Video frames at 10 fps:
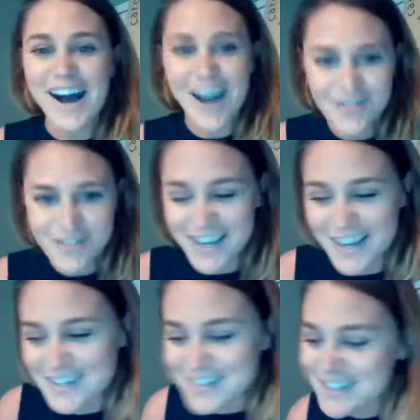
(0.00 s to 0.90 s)

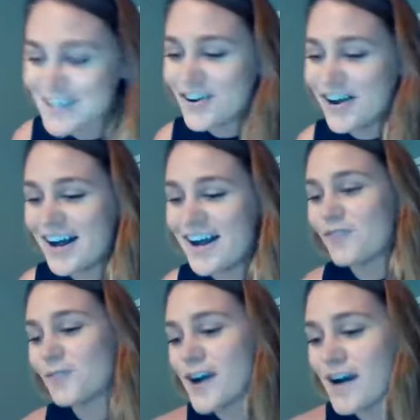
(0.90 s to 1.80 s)
update.
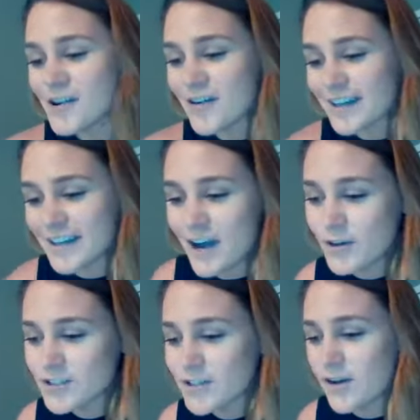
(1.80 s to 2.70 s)
Where are we right now?
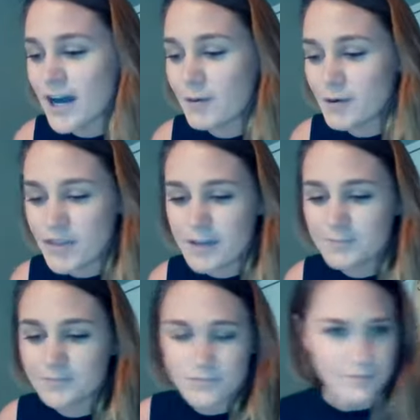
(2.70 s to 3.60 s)
What's going on with
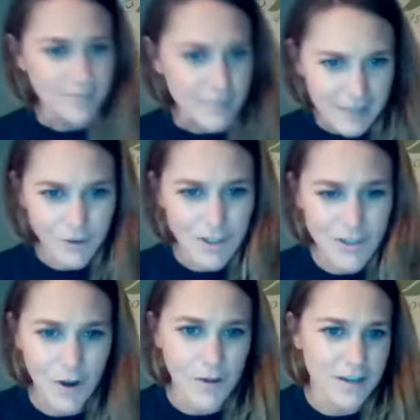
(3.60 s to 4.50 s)
it?
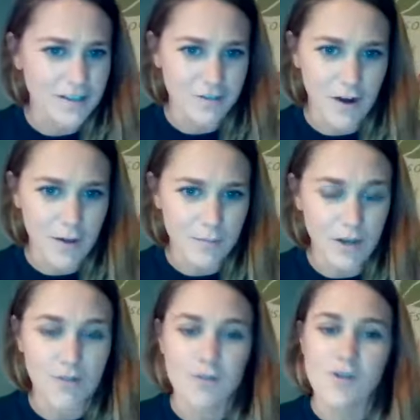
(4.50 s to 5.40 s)
First of all, what is the Farm
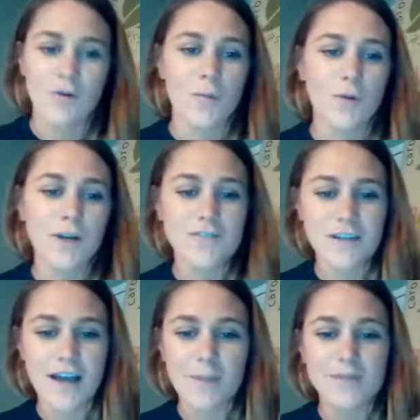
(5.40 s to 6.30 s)
Bill? Well, brief
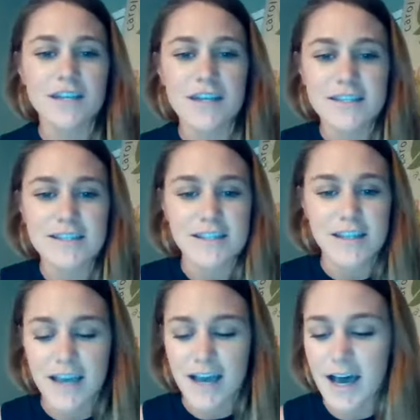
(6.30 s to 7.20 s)

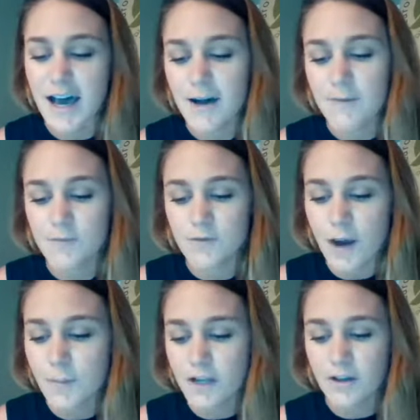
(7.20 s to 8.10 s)
synopsis,
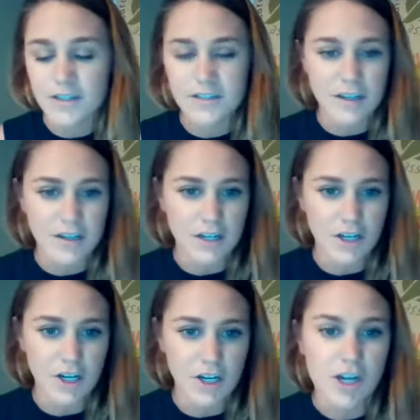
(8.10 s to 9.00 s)
Farm Bill is a
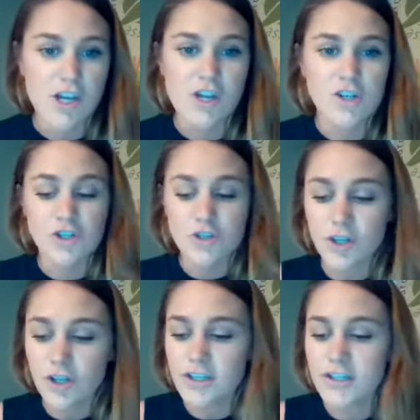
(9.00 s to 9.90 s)
near $1
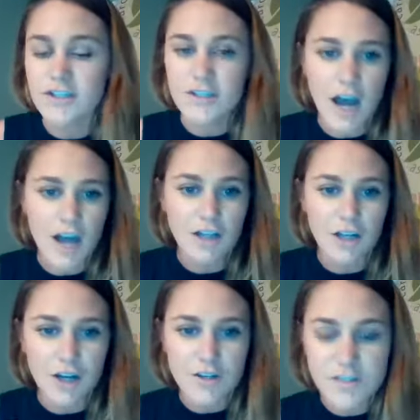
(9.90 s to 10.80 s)
trillion,
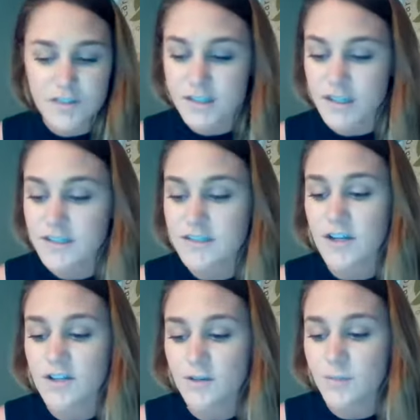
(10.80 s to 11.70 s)

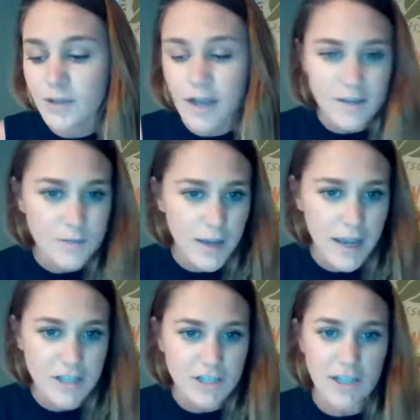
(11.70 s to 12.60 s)
600+
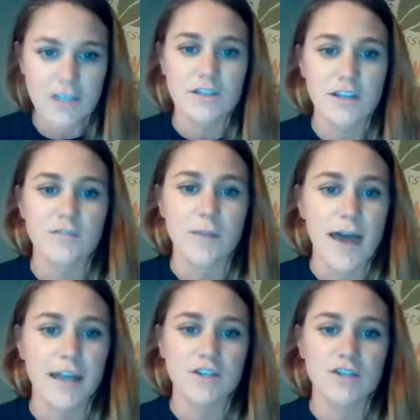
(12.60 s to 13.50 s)
page legislative
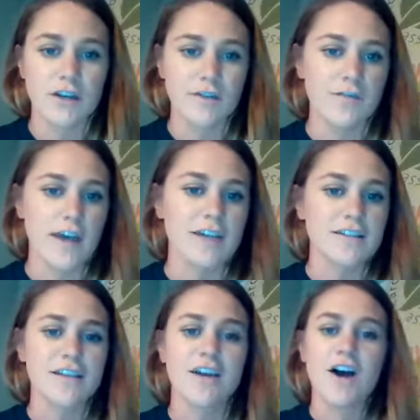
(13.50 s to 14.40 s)
package that
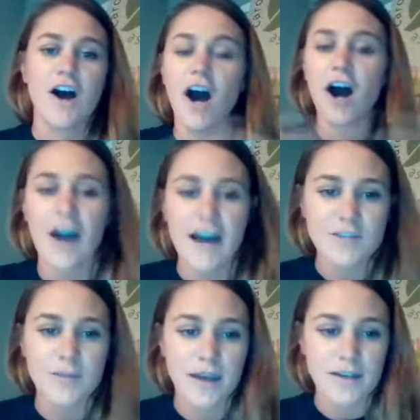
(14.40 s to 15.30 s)
affects all
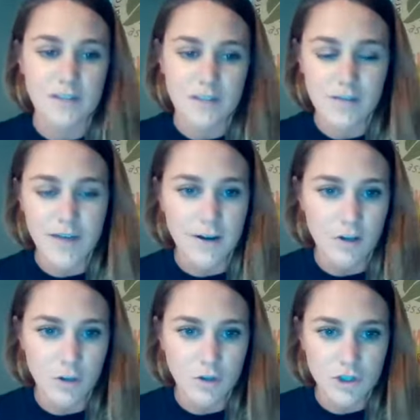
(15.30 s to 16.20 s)
aspects of
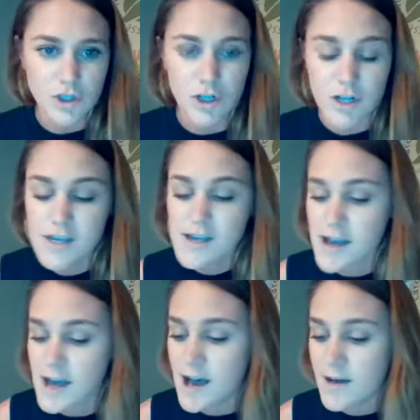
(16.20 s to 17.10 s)
agriculture
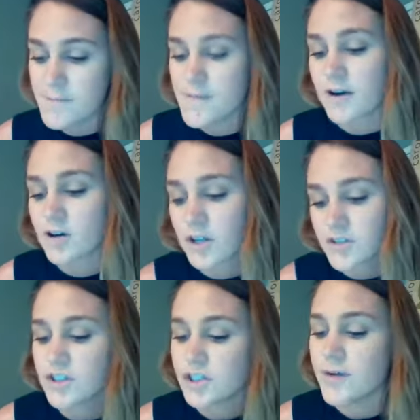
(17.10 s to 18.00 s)

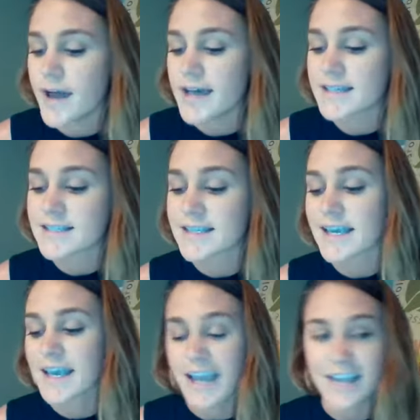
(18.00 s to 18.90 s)
across the U.S.
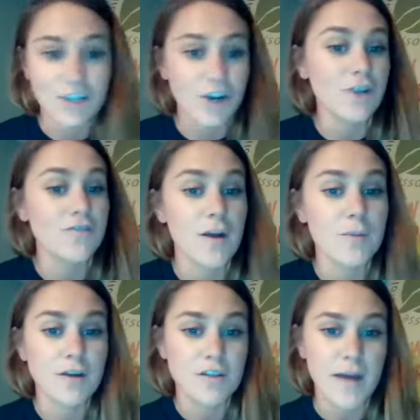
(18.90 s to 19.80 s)
And the current Farm
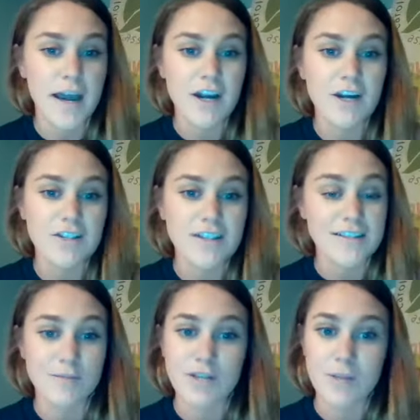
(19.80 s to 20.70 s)
Bill expires
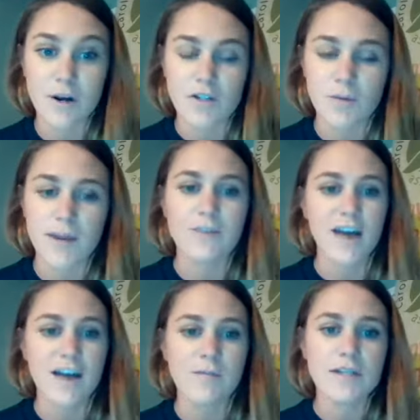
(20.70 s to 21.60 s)
in September. So we have
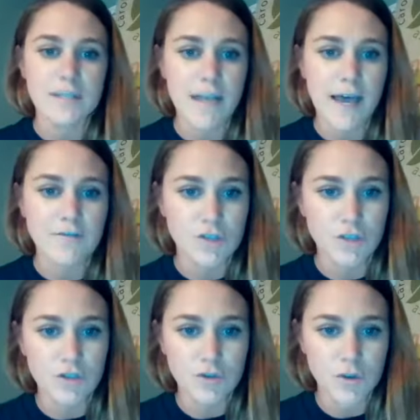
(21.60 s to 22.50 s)
5 months left
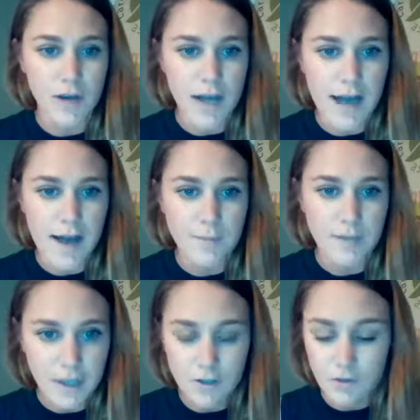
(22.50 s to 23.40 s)
to
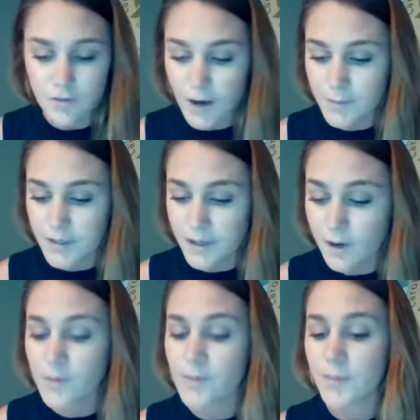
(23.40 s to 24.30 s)
get a new Farm
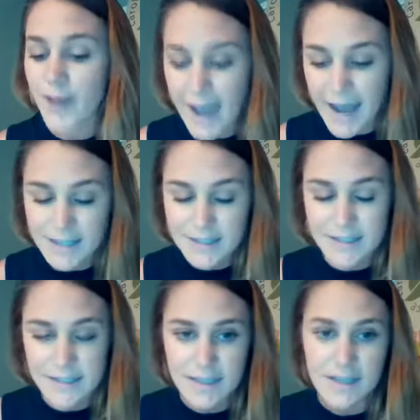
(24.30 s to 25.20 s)
Bill
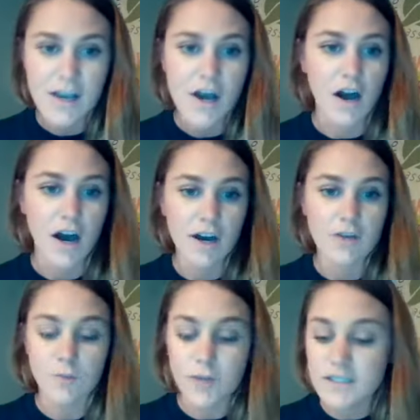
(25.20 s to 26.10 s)
passed.
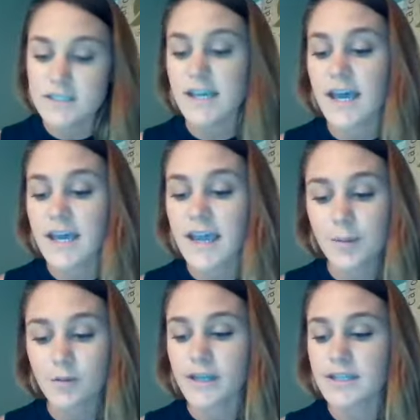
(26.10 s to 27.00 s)
On Wednesday,
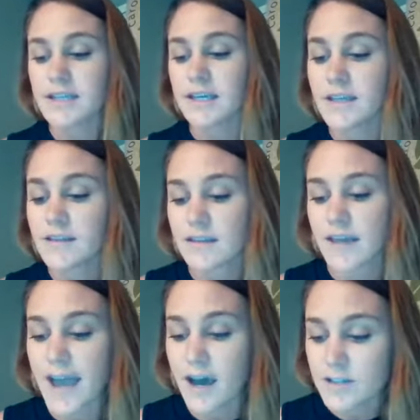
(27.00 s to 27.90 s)
April 18th,
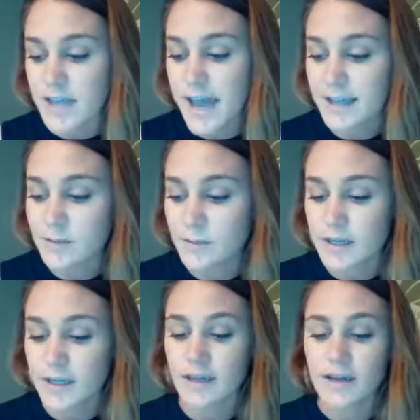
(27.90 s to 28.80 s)
the House Ag
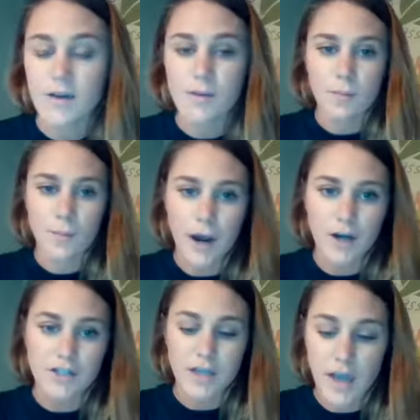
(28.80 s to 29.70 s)
Committee
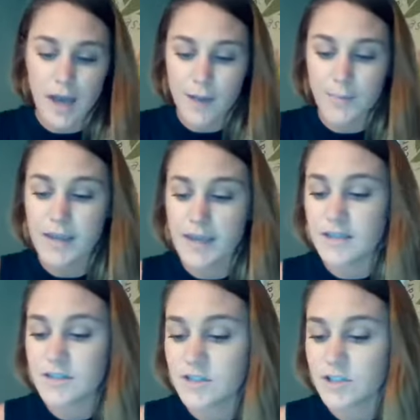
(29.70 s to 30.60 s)
marked up
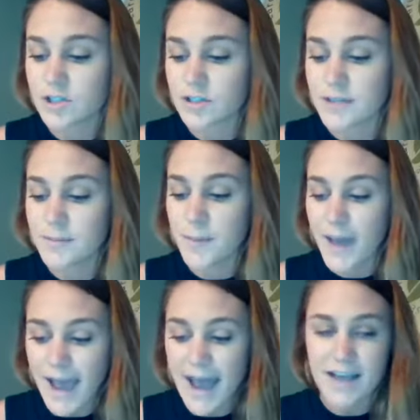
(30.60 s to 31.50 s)
and essentially
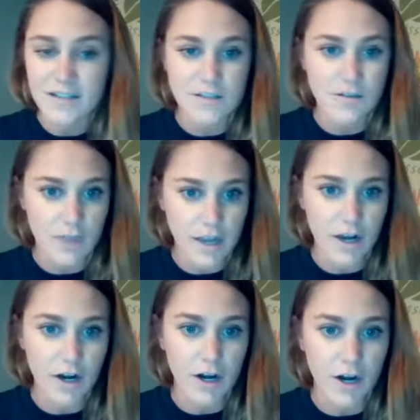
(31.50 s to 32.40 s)
passed
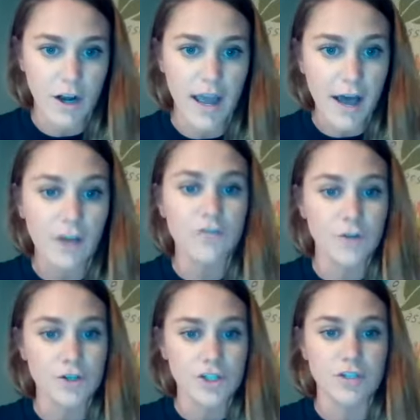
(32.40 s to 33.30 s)
their House
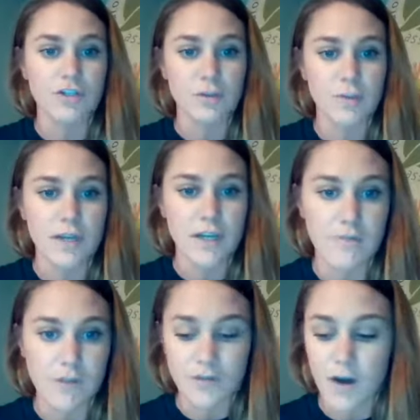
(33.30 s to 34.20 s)
version committee
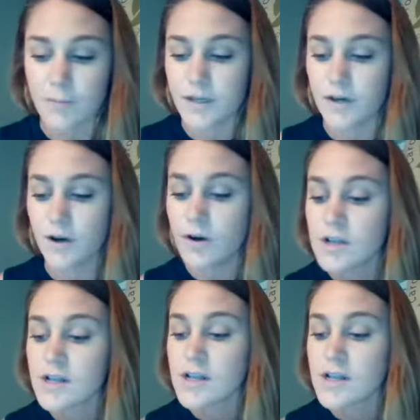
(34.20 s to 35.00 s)
of the Farm Bill